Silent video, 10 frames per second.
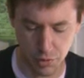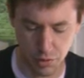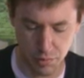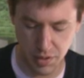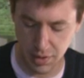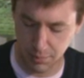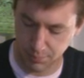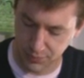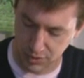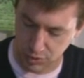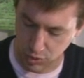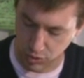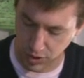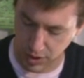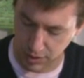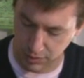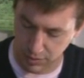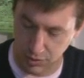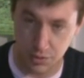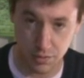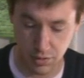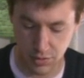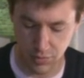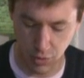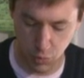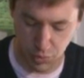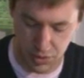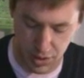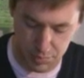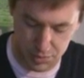a little bit, and so you're getting these have opened up